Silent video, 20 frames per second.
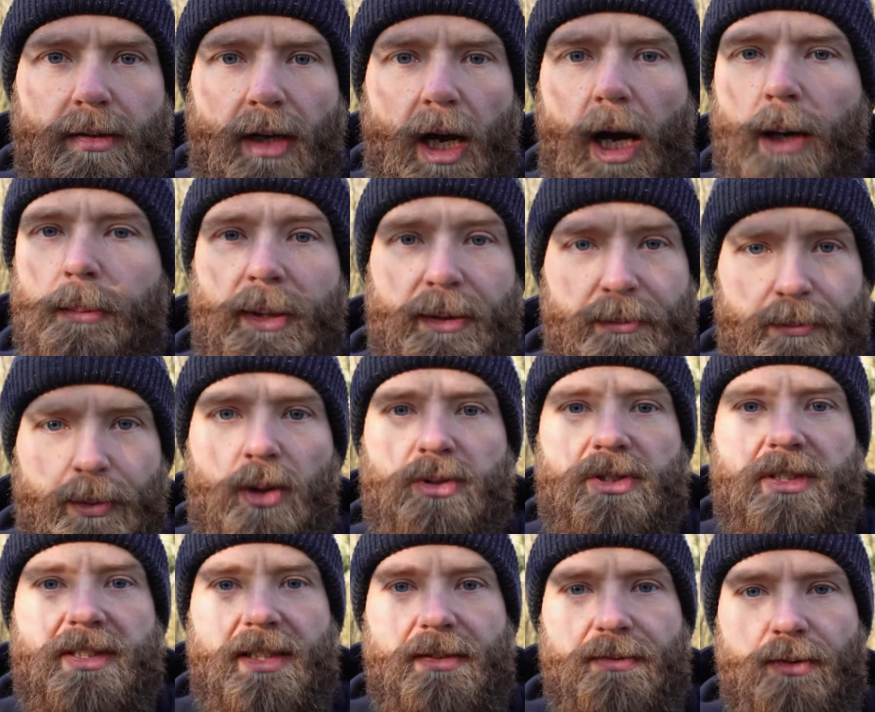I mean,
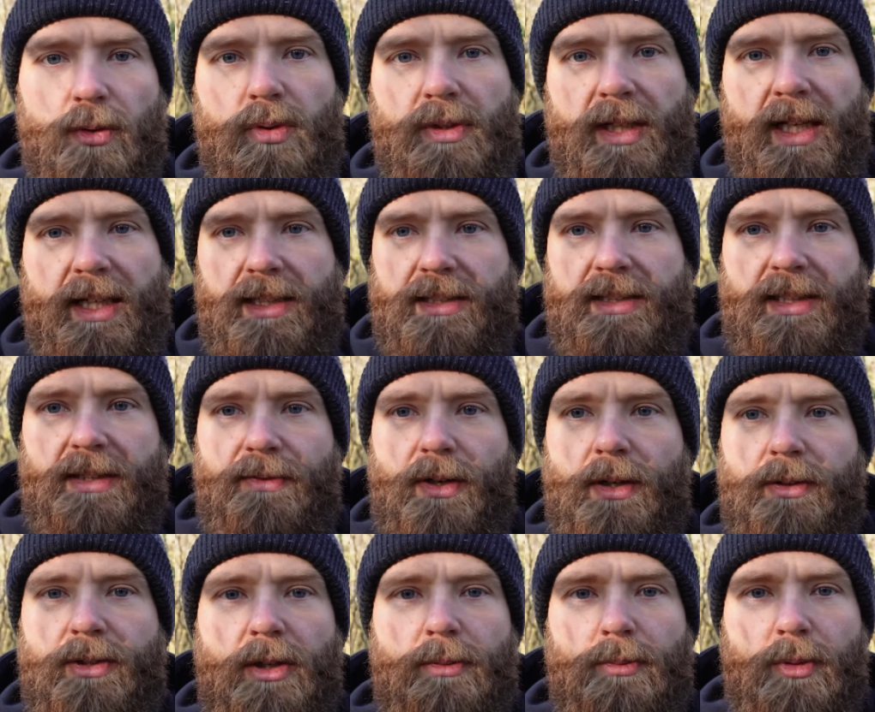positive or negative.
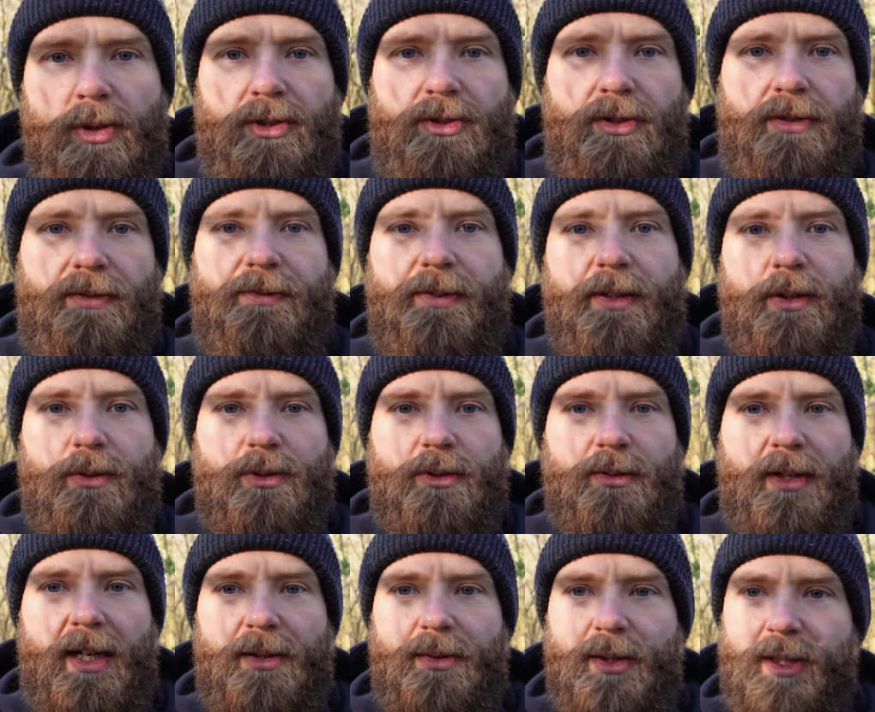I don't want to just
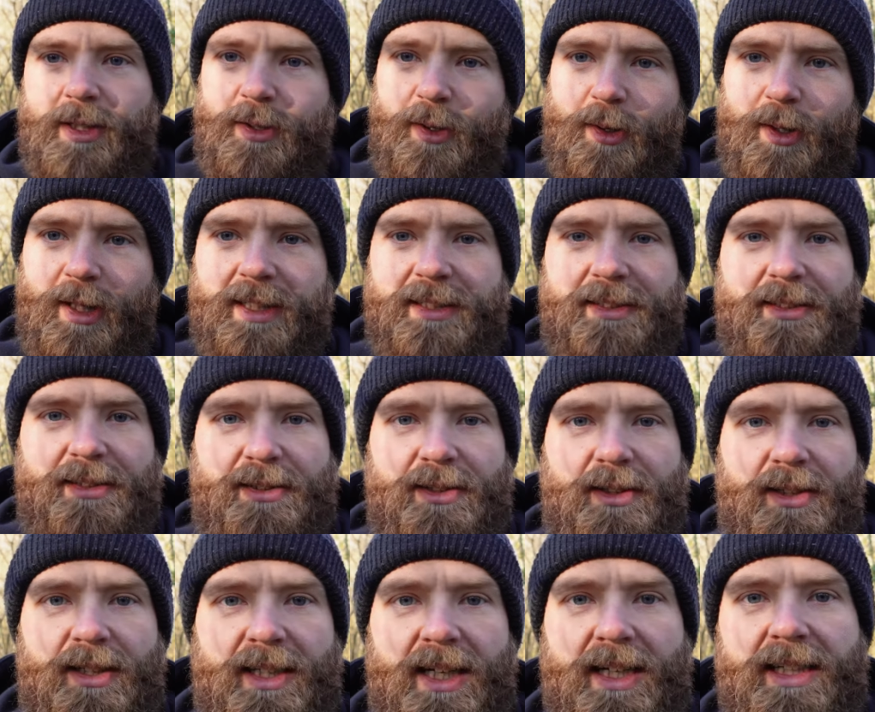filter out and not listen
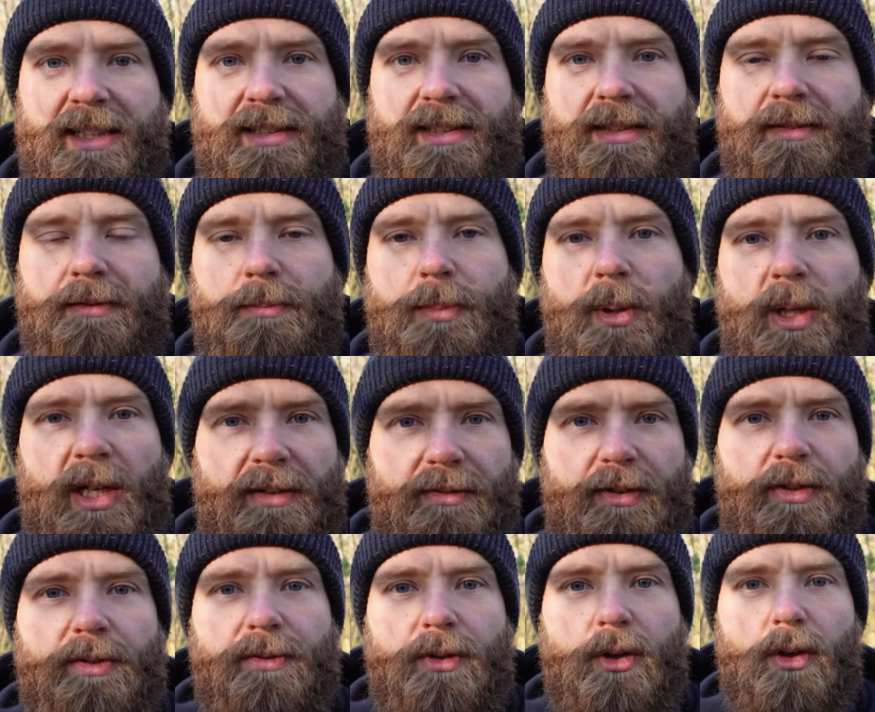to the negative. But
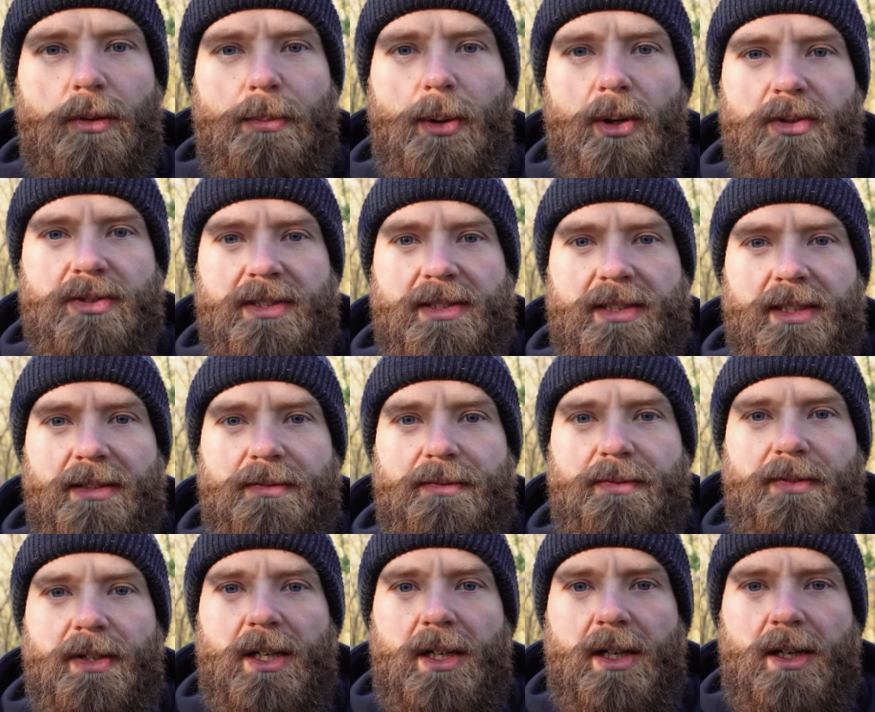if you've got
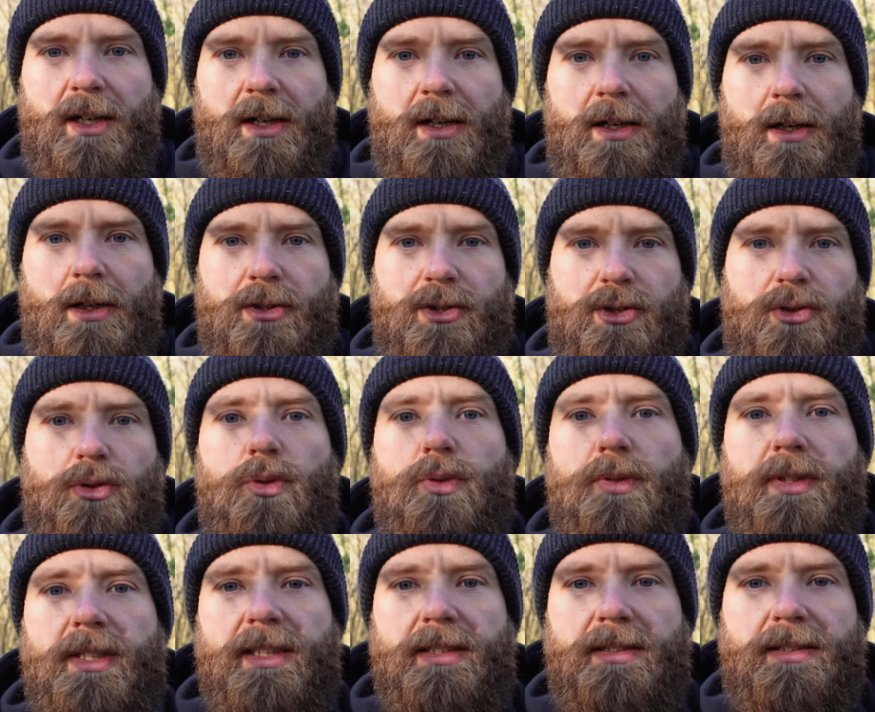positive
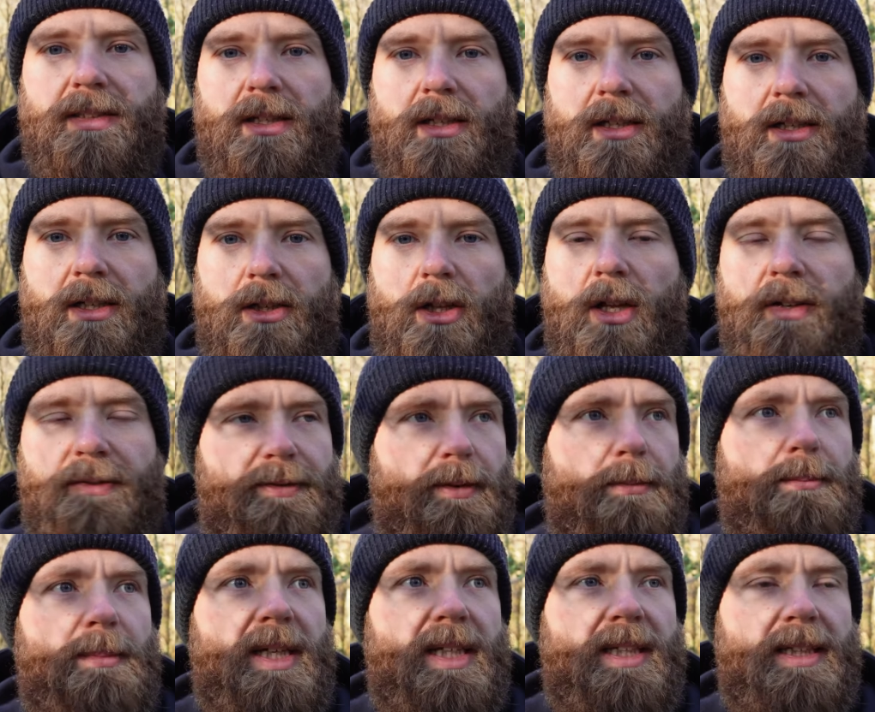stories, like for
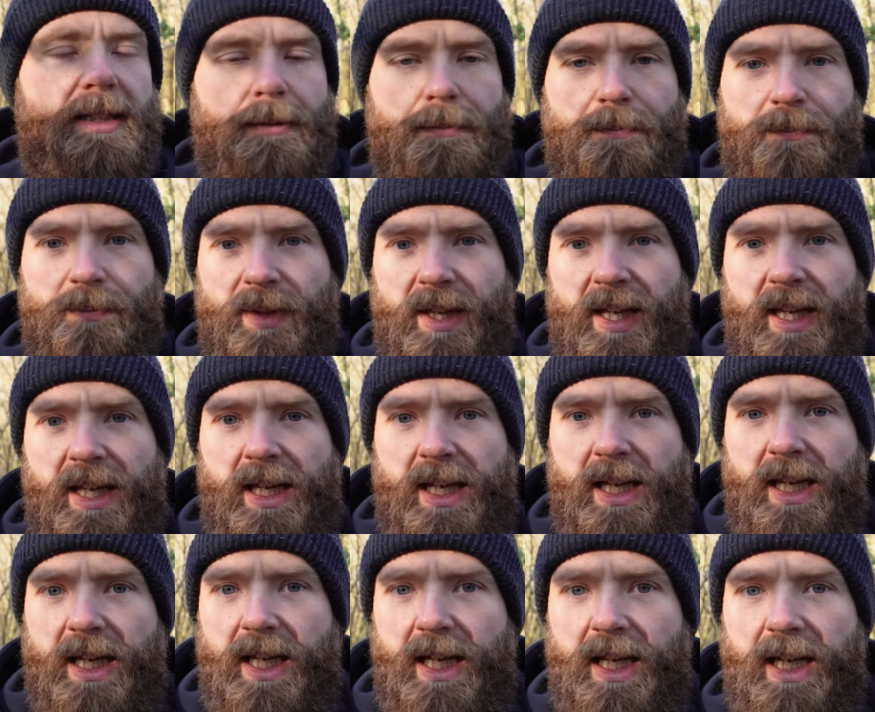me,
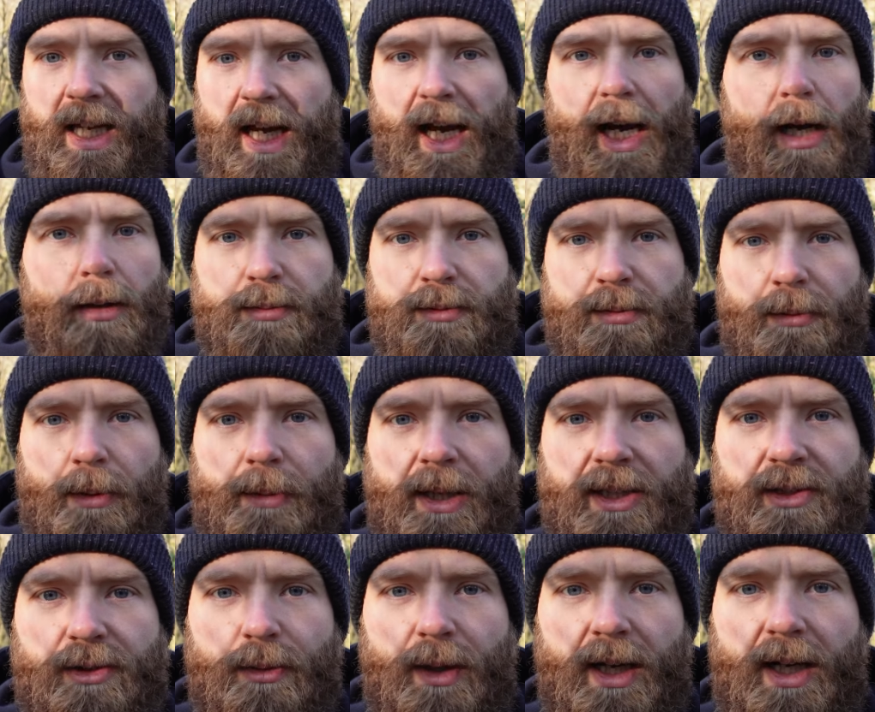it helped my
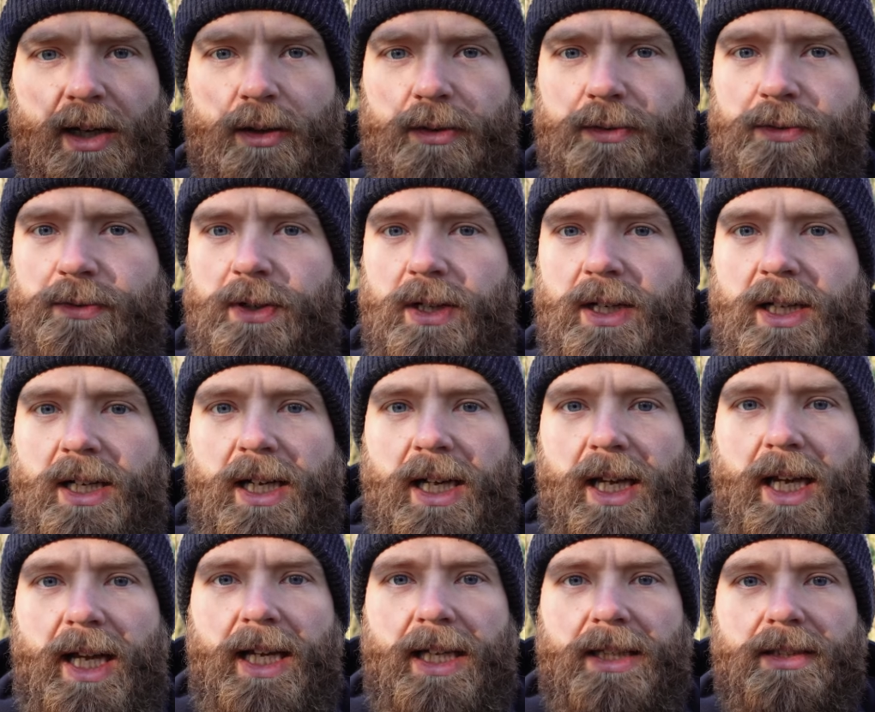mental health.
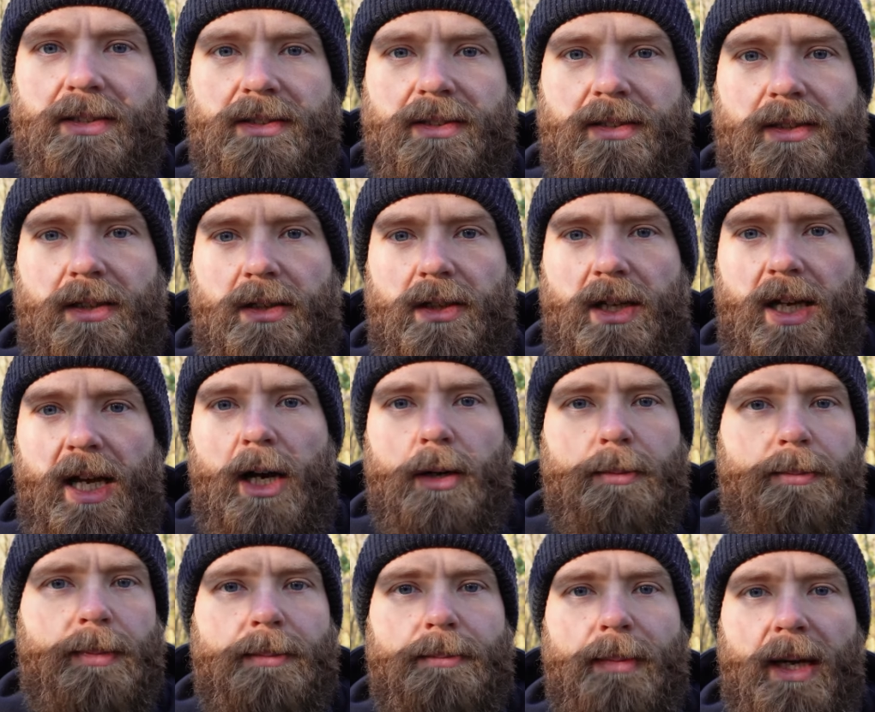It's
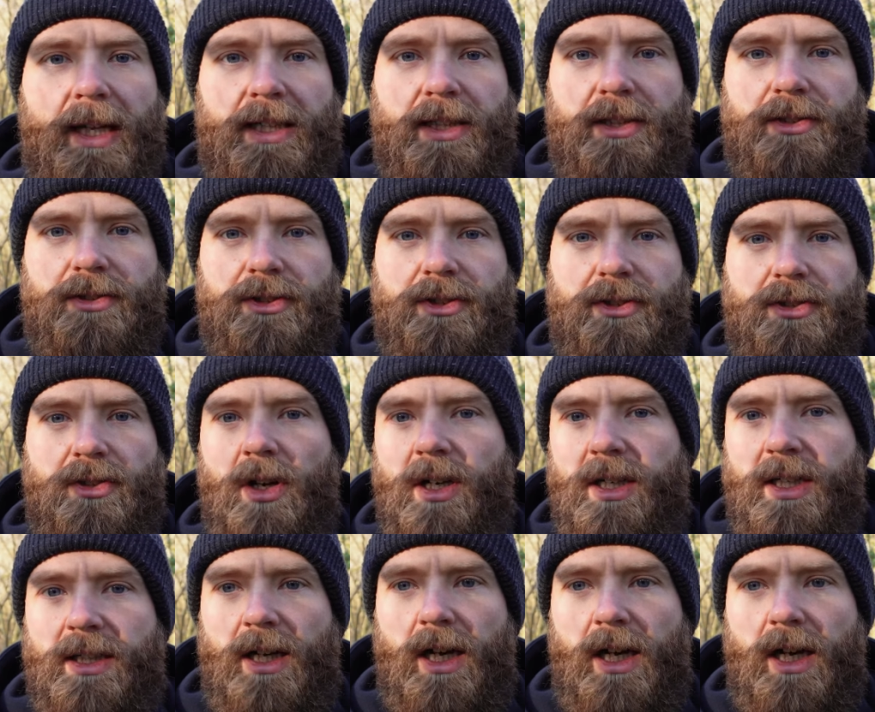helped me manage di